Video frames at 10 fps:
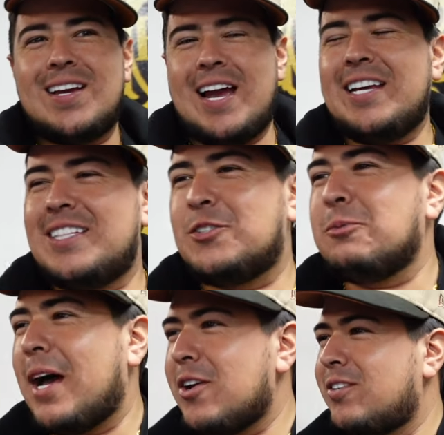I didn't
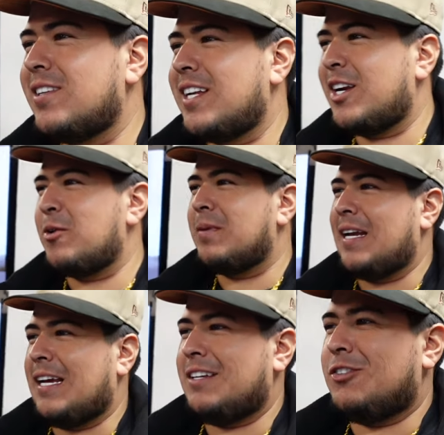smile, and then everybody's
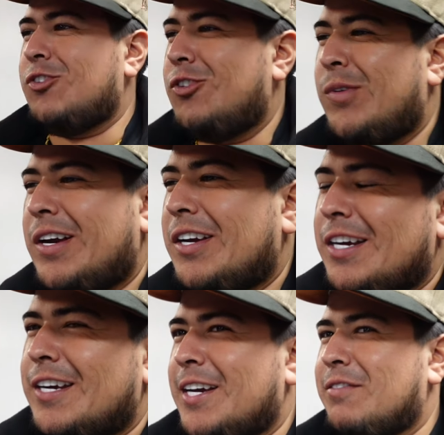like, "Oh, why are you
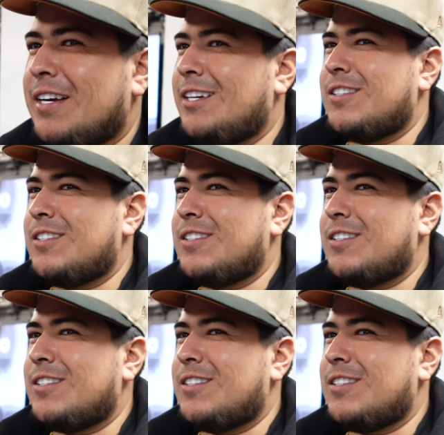hanging up in there?"